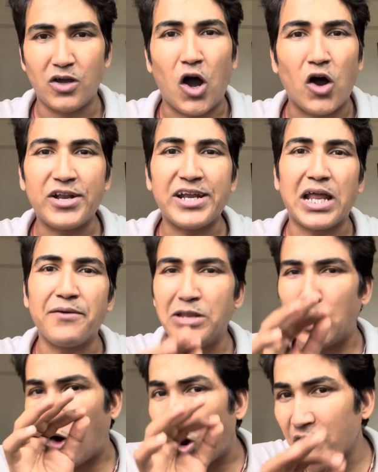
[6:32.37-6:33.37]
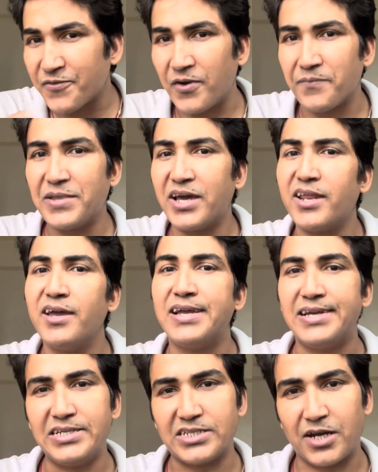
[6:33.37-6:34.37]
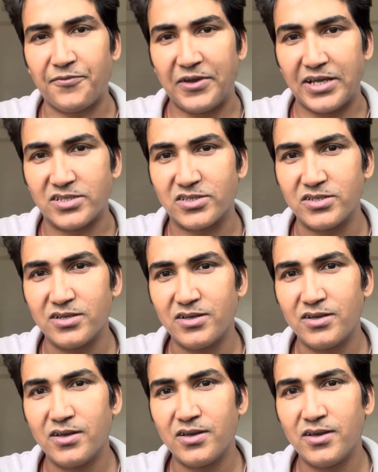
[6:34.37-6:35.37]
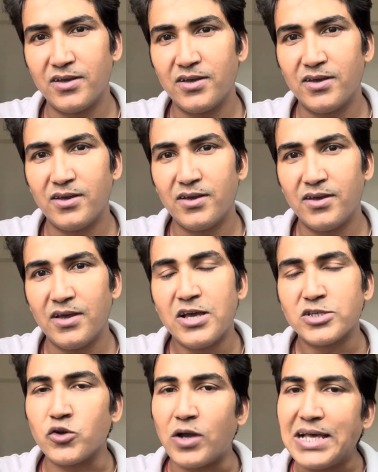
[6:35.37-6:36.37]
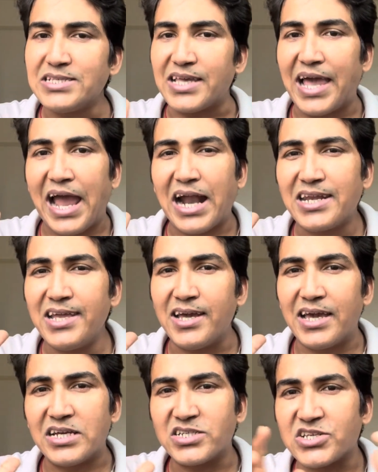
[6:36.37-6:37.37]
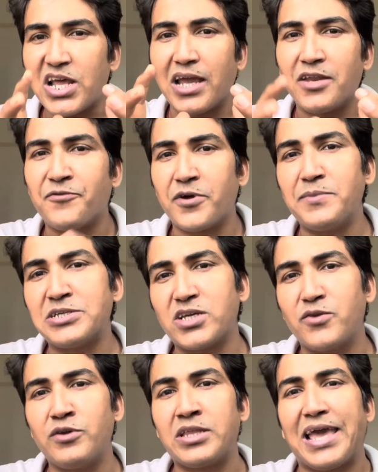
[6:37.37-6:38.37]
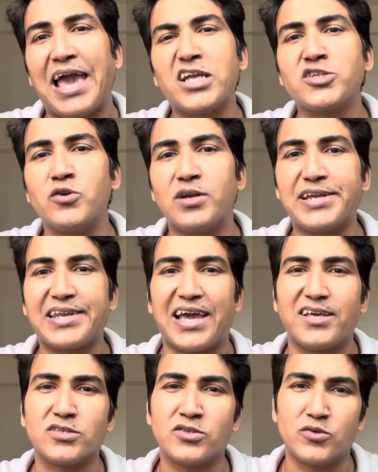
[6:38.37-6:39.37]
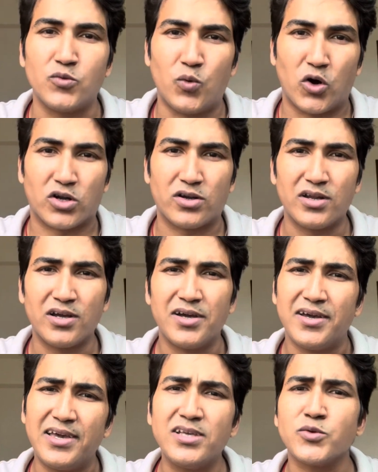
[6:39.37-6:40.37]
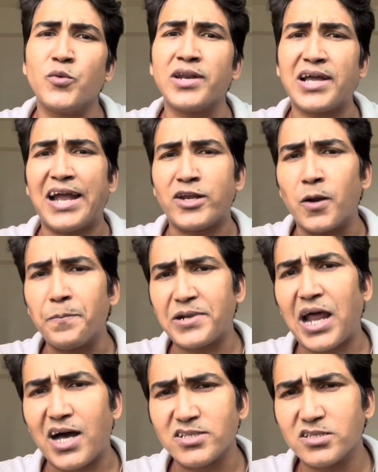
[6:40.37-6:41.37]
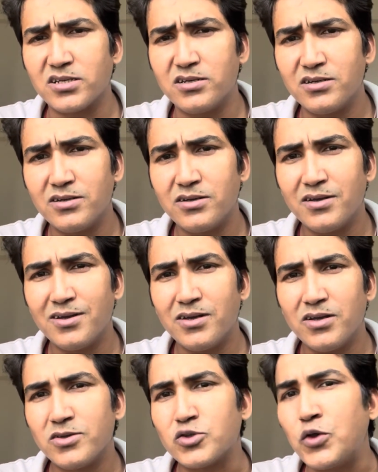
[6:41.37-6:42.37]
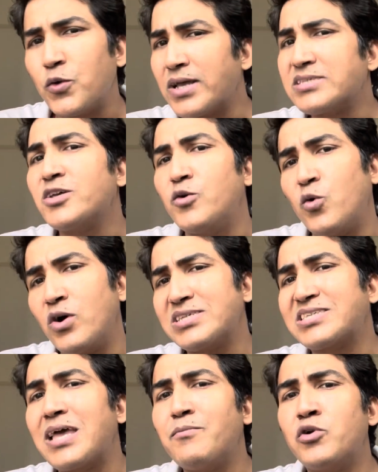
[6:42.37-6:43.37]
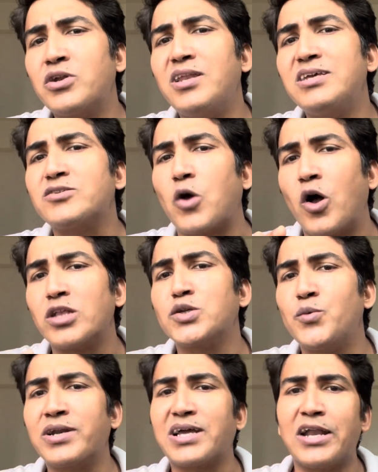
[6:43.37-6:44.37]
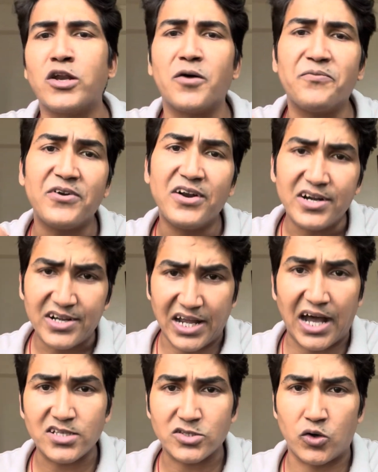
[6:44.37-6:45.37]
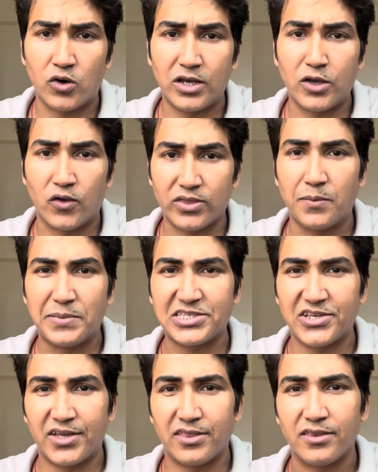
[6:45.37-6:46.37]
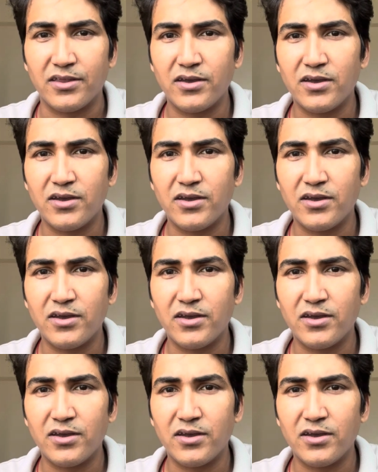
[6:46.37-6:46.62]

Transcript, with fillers: how data will order from their interface so guys adding extra information with actual data is what is one kind of task so you can say OSI module is also one kind of task only on the machine.